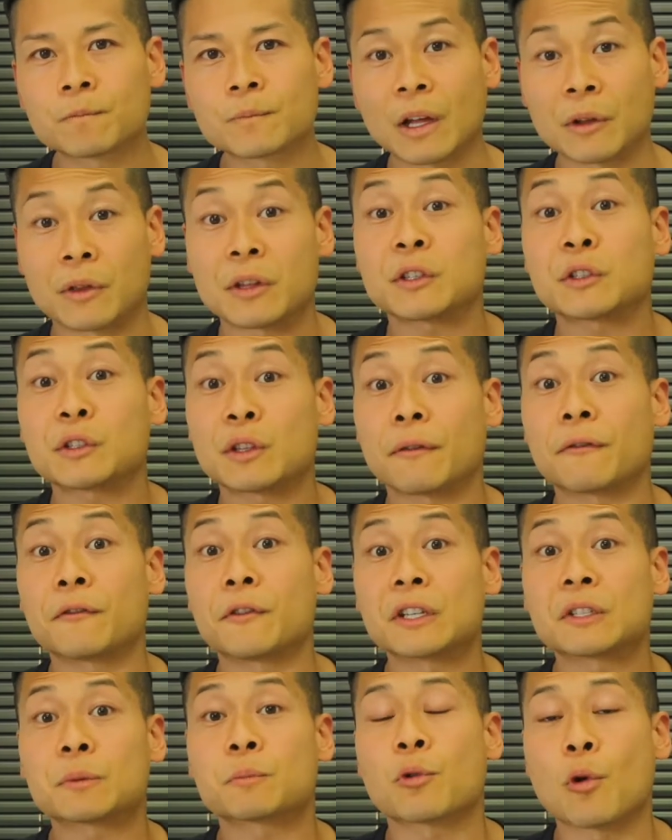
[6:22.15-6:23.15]
Now, this is the
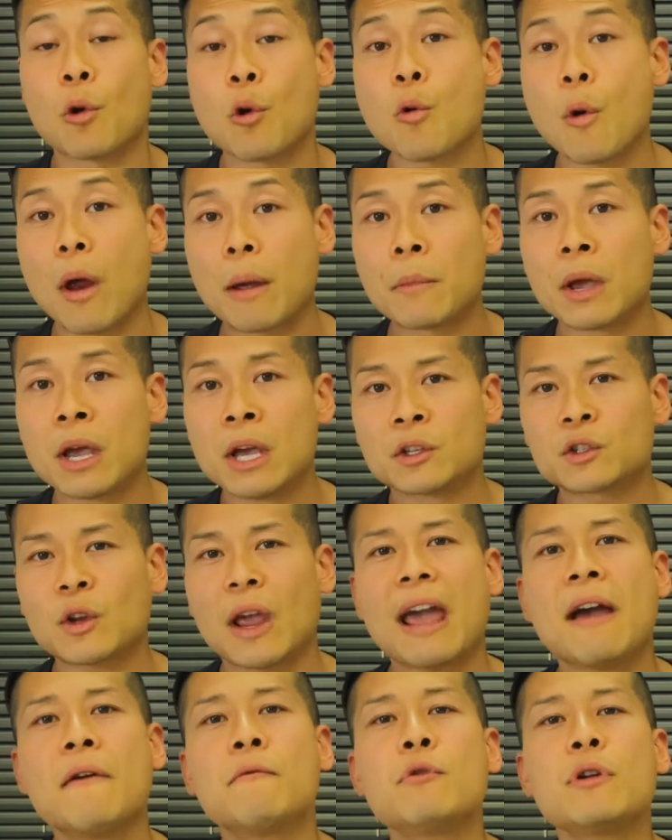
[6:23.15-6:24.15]
first program.
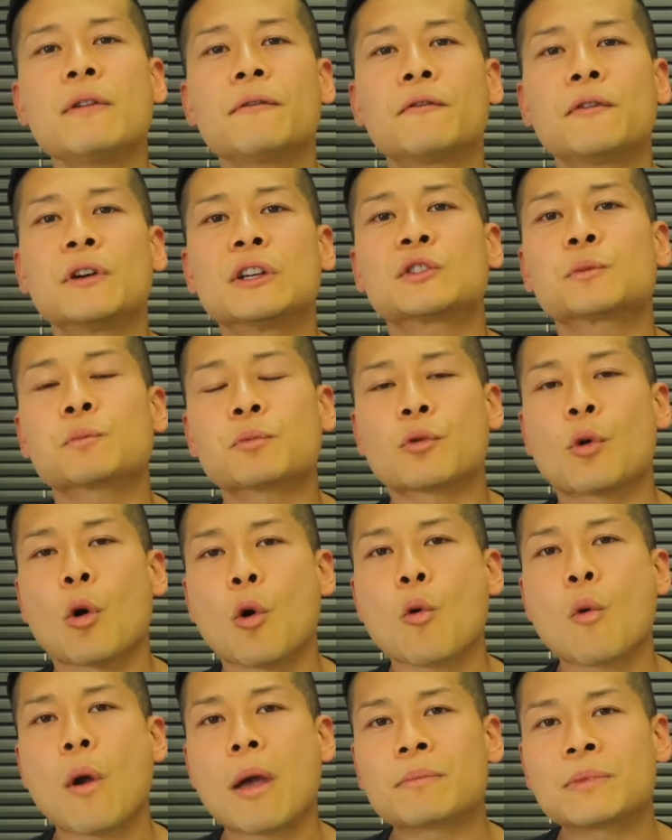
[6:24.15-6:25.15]
So every first
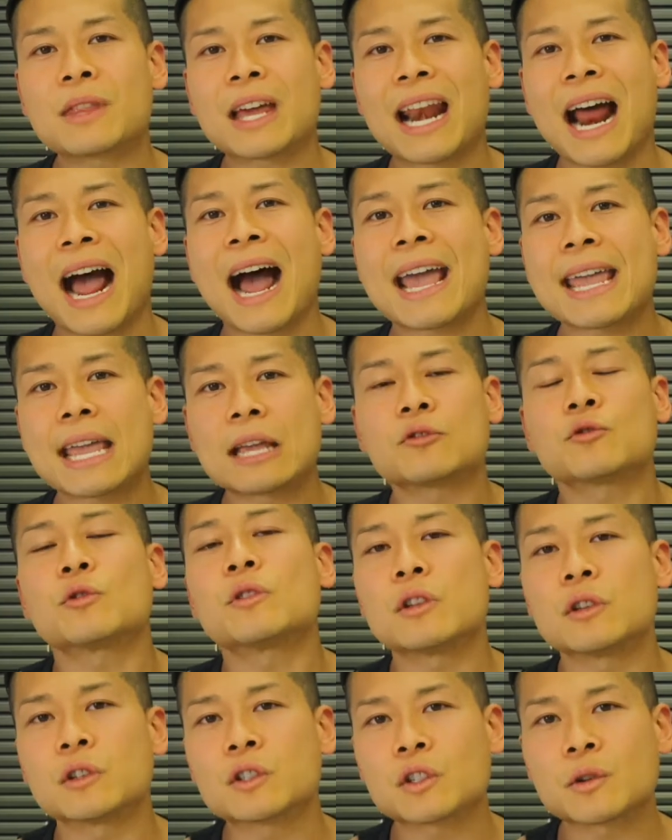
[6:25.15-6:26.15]
program that I
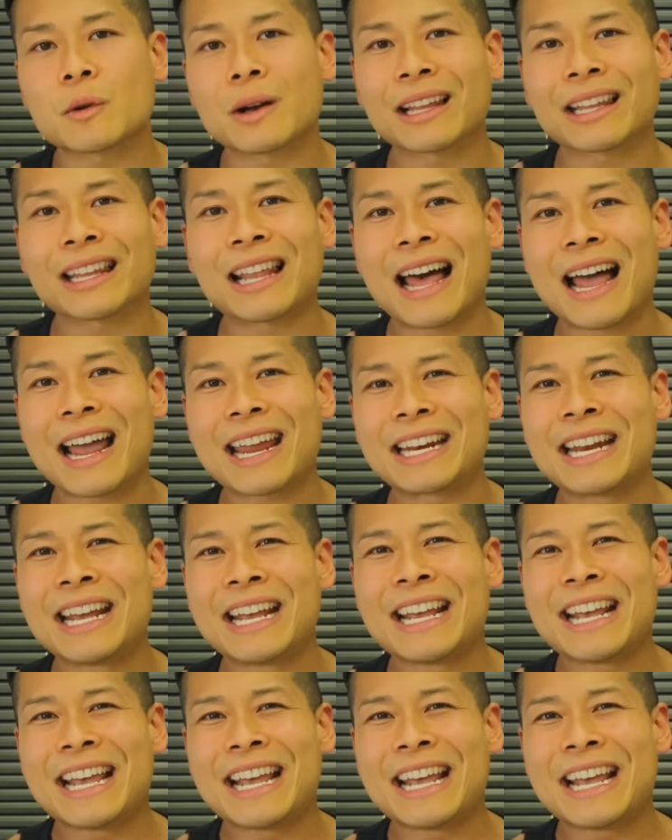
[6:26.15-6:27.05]
introduce to a client,